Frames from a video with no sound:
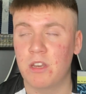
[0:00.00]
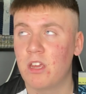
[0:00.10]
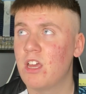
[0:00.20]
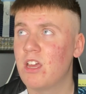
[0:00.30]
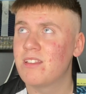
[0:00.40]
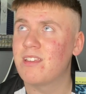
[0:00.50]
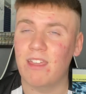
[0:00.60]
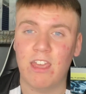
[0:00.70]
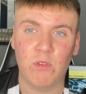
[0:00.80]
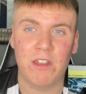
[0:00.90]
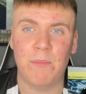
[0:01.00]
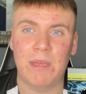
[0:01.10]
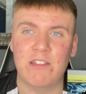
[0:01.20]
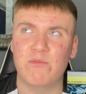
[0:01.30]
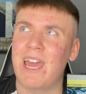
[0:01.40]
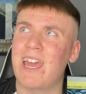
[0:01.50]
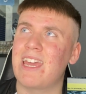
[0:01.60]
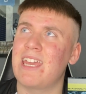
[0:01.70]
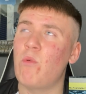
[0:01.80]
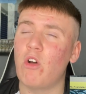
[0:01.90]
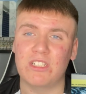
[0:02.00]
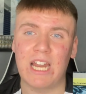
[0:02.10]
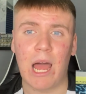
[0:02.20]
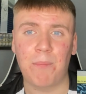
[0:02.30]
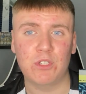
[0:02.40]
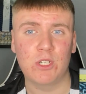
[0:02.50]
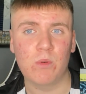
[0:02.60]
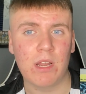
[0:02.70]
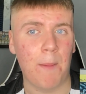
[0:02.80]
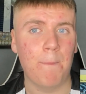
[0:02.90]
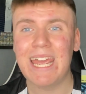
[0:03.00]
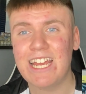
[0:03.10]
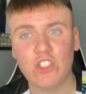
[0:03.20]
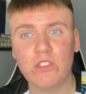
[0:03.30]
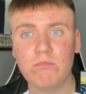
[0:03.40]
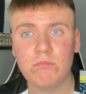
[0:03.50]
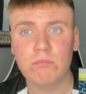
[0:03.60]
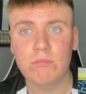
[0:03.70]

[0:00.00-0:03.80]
And today is one of them games where he wasn't absolutely amazing,